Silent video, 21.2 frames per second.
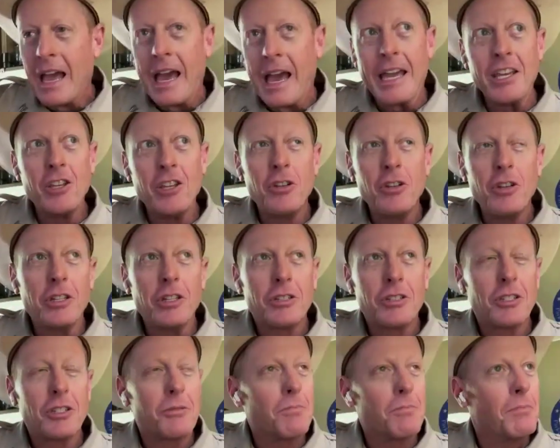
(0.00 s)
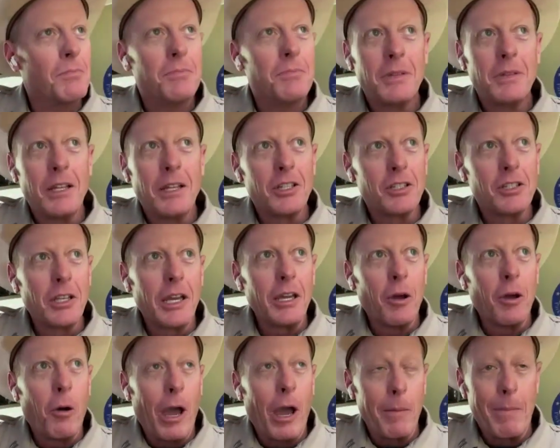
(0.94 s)
I don't hey, want. It's, it's a,
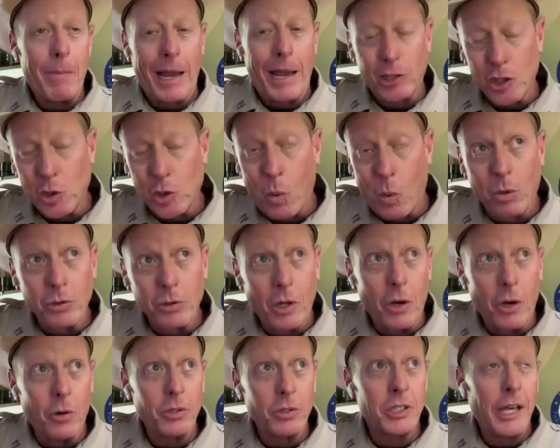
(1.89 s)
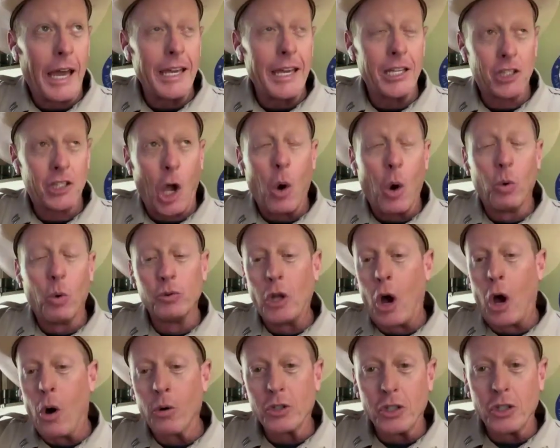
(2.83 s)
you know, hey, back I've, to squirrel dogs. Hey, it's old
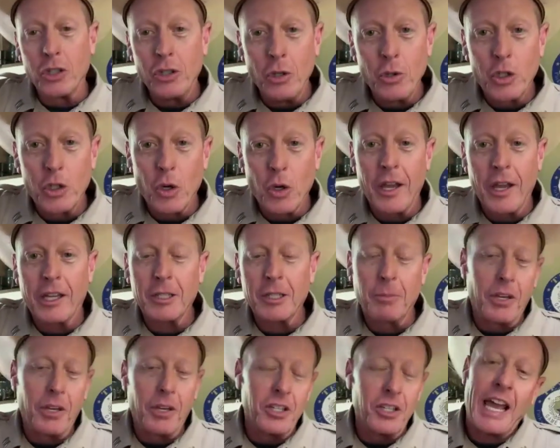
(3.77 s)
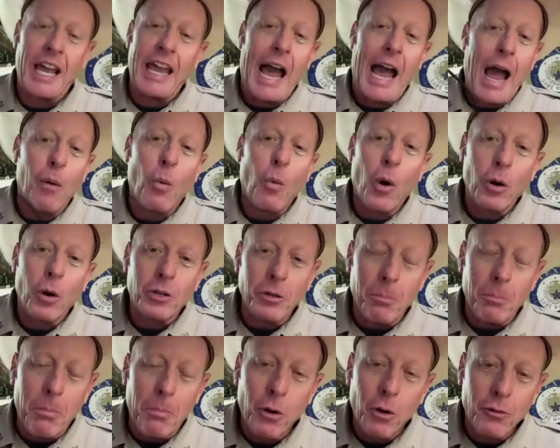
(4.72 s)
dogs and new tricks because hey, I
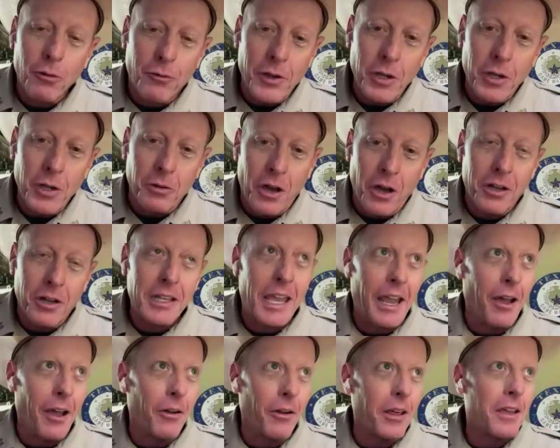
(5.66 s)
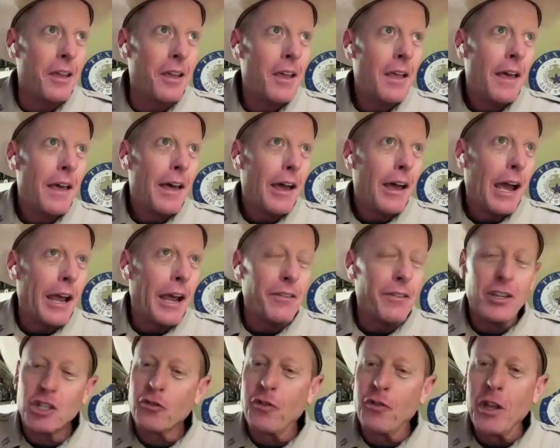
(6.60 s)
worked at bird field in Hunt County. Hey,
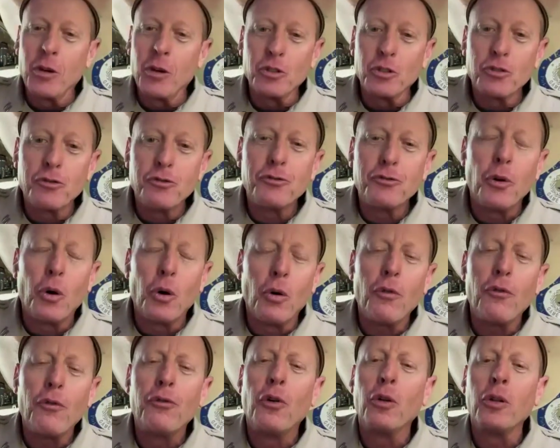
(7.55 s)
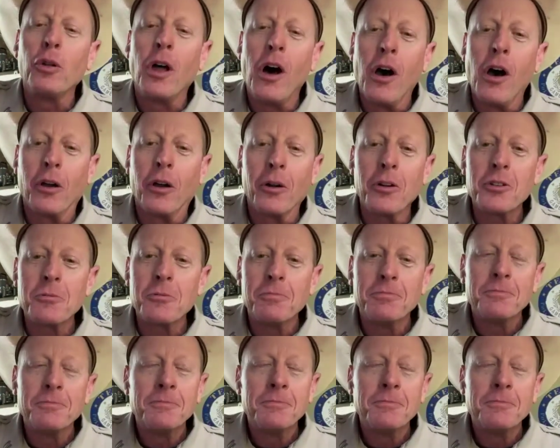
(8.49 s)
this field's full full of hunters.